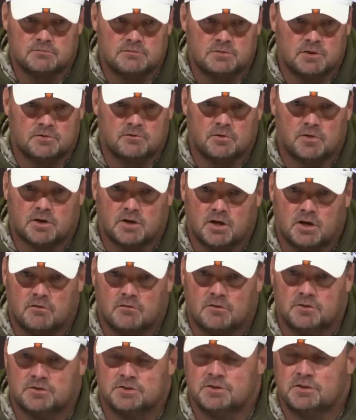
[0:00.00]
different
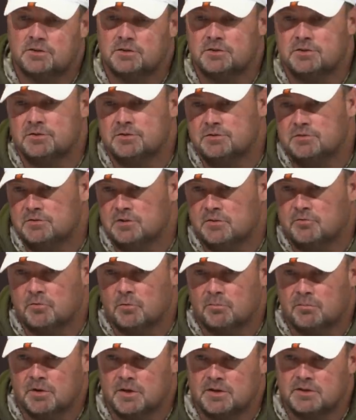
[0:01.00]
coverages,
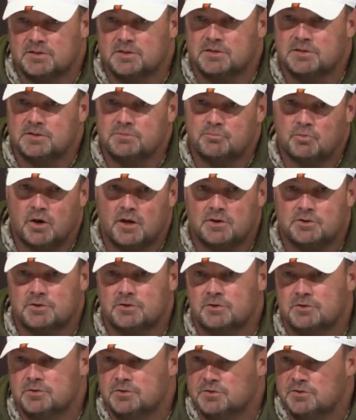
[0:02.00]
different blitzes,
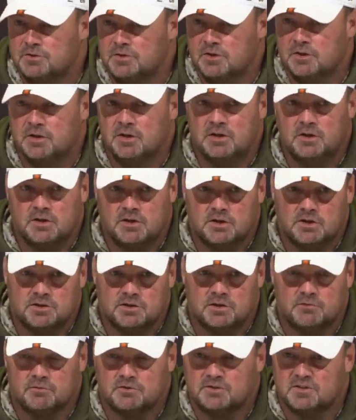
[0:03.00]
pressures,
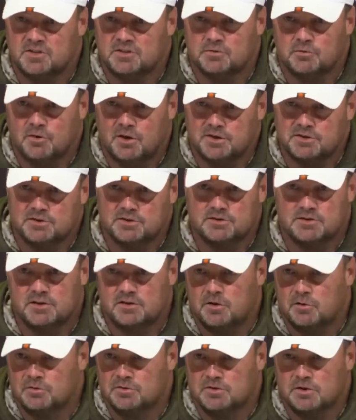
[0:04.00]
different situations
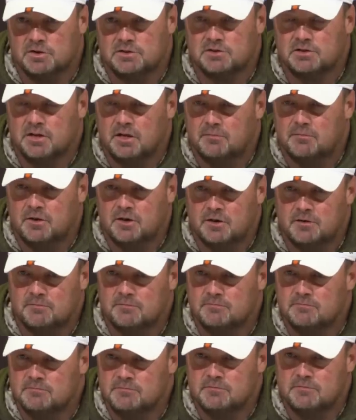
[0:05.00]
that those things come up.
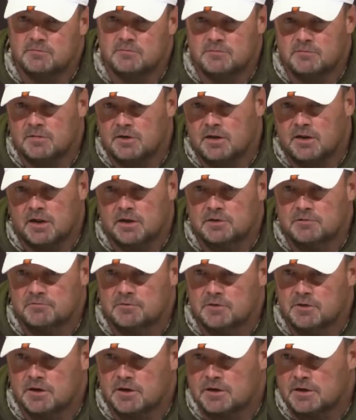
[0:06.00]
I like to
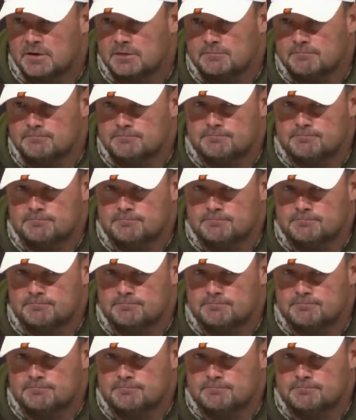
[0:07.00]
feel like I